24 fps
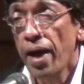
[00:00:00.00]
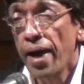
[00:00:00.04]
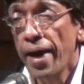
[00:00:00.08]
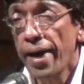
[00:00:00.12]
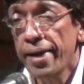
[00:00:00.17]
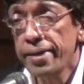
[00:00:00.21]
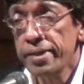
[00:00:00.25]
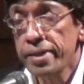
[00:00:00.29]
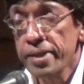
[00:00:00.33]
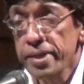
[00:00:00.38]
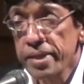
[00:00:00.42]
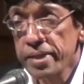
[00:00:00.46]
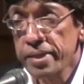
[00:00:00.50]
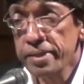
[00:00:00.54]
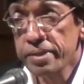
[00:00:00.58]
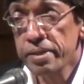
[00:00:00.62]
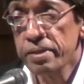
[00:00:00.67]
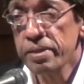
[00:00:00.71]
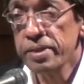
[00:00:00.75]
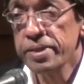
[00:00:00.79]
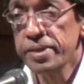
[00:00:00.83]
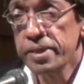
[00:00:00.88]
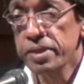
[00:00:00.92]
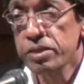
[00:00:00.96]
And the
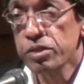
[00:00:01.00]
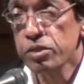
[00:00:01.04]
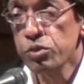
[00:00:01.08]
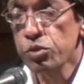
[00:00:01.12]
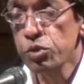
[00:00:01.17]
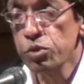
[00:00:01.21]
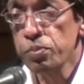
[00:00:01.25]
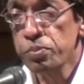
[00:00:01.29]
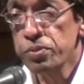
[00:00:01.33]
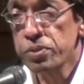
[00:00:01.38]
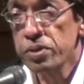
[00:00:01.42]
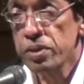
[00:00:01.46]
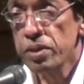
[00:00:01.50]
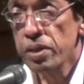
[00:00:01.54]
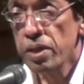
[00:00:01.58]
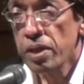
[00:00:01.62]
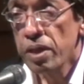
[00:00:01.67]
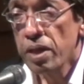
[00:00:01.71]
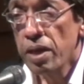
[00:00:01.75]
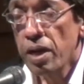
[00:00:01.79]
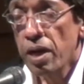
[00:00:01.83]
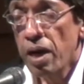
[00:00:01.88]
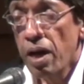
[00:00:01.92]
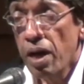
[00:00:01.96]
inter-religious groups
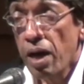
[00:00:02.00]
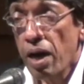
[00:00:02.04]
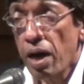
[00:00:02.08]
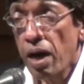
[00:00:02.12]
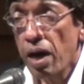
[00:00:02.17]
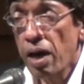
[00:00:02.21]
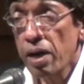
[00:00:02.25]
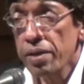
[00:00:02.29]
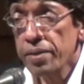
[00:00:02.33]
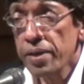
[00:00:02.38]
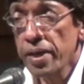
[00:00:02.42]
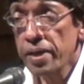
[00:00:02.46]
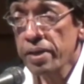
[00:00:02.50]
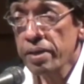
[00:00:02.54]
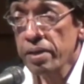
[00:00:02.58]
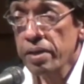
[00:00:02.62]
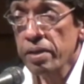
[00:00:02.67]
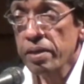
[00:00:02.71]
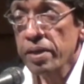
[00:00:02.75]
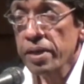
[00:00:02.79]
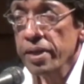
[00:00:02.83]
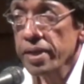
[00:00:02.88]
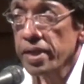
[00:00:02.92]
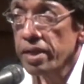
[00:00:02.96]
are then
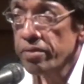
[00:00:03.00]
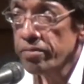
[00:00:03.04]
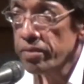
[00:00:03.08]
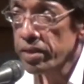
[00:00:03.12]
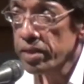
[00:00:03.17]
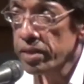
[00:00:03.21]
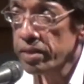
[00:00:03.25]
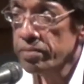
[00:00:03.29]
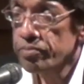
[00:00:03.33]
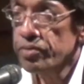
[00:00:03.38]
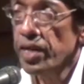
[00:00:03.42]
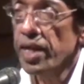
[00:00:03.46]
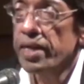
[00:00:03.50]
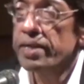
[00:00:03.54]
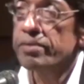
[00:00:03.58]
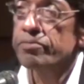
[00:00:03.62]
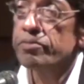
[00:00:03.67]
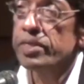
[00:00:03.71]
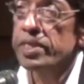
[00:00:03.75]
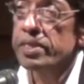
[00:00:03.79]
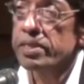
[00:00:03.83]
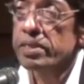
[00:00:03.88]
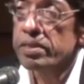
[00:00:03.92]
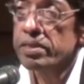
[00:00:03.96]
given,
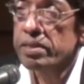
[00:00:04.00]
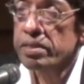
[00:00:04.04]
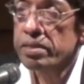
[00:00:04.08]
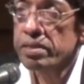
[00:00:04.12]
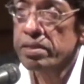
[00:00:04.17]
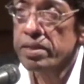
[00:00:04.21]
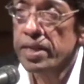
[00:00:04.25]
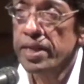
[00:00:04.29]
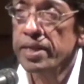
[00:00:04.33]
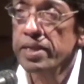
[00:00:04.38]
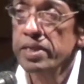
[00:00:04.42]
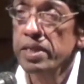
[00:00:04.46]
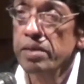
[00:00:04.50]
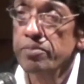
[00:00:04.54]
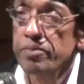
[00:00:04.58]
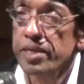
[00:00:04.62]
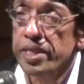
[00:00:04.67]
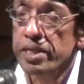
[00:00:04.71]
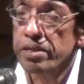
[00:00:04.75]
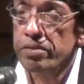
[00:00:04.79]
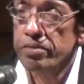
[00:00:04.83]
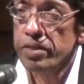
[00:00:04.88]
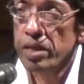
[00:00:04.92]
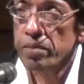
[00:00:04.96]
we train them, we
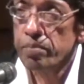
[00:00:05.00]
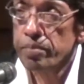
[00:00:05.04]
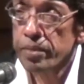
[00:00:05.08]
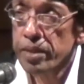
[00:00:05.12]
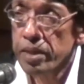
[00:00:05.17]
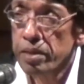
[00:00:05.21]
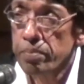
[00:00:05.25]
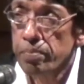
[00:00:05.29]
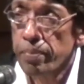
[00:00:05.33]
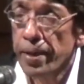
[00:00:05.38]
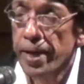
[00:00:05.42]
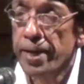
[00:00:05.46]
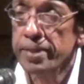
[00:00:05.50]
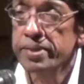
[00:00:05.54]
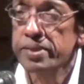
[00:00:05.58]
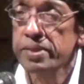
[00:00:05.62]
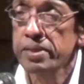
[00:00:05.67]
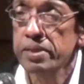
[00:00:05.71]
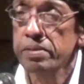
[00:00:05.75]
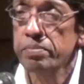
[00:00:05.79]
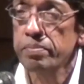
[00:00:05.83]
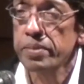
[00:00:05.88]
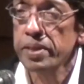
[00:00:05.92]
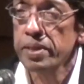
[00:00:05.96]
give them
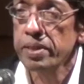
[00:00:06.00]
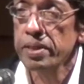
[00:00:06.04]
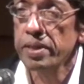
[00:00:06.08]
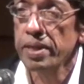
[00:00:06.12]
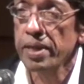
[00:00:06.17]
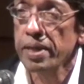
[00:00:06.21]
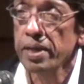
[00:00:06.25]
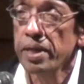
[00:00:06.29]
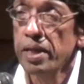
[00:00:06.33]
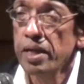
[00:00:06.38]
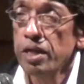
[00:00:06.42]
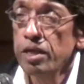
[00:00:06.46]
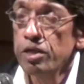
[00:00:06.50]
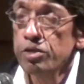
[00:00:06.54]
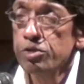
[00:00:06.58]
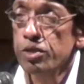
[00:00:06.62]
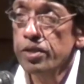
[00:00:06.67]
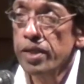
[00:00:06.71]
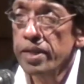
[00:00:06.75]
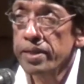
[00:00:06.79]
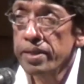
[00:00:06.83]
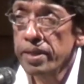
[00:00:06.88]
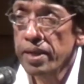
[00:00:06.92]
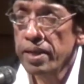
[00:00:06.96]
capacity building, so
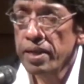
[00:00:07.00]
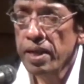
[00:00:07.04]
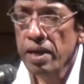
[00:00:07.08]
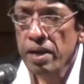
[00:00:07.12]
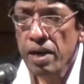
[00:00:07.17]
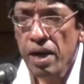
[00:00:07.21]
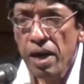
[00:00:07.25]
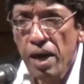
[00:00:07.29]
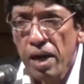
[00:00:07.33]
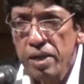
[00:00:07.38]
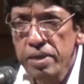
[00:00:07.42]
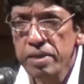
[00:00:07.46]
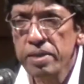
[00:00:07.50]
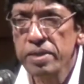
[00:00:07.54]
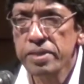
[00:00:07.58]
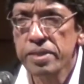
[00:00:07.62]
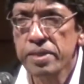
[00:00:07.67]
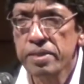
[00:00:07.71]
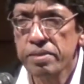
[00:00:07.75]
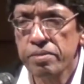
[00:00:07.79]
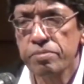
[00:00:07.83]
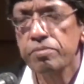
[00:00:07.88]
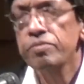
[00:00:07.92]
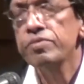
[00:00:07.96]
that they
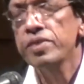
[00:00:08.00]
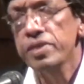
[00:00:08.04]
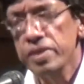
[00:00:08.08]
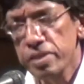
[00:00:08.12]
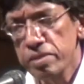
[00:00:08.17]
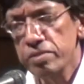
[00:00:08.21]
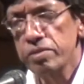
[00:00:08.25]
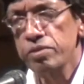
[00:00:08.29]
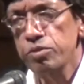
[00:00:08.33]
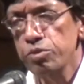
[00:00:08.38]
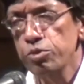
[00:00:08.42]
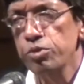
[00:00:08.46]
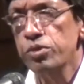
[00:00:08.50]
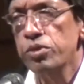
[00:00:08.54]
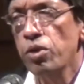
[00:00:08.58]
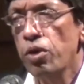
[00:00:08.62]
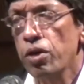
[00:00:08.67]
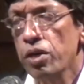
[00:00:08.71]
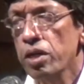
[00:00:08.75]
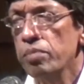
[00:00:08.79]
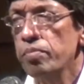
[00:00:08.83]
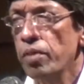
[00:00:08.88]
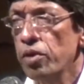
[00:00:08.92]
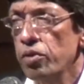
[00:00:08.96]
understand. We do
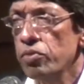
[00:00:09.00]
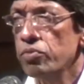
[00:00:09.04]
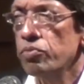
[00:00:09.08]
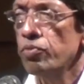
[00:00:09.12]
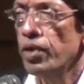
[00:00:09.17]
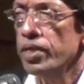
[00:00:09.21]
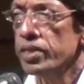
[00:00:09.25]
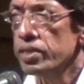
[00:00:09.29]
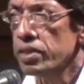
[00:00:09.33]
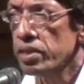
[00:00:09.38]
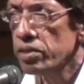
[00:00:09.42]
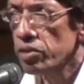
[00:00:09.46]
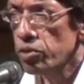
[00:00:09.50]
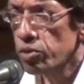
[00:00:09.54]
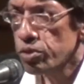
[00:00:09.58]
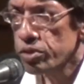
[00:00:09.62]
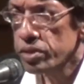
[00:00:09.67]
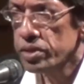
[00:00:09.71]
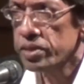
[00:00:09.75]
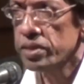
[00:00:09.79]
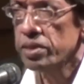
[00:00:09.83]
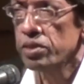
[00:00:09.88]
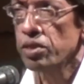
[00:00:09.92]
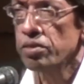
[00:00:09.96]
talk about what the
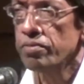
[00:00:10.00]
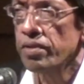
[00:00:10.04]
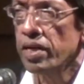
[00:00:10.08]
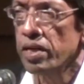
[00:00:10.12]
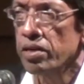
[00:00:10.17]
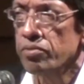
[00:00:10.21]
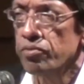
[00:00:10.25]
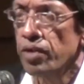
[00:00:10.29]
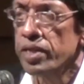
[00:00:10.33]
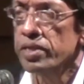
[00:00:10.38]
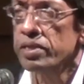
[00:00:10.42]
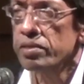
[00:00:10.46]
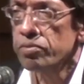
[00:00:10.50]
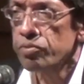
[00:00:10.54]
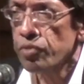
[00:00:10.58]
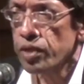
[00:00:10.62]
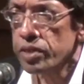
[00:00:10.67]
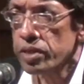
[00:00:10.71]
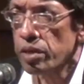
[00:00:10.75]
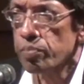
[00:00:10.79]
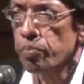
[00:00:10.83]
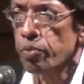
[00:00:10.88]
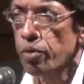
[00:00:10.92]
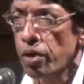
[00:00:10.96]
origin of
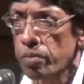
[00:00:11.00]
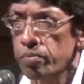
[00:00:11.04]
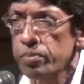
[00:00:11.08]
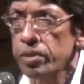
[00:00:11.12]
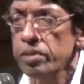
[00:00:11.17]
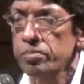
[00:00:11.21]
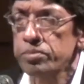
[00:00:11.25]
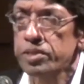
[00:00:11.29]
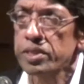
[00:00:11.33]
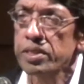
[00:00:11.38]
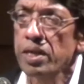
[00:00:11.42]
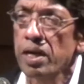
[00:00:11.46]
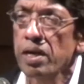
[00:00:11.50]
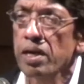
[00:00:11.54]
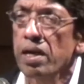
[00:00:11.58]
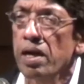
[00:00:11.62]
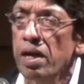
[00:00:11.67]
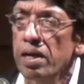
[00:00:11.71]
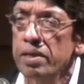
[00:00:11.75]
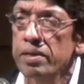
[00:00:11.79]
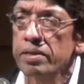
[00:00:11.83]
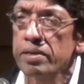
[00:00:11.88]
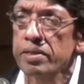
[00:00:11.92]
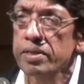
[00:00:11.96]
what the problems in our
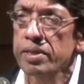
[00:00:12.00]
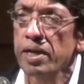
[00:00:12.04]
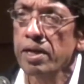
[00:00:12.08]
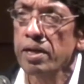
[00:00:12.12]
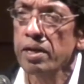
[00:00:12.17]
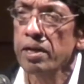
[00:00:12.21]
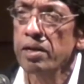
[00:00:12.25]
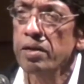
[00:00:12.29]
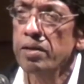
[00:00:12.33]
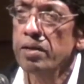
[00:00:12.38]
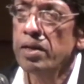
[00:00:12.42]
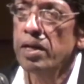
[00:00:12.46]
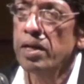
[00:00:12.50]
country are,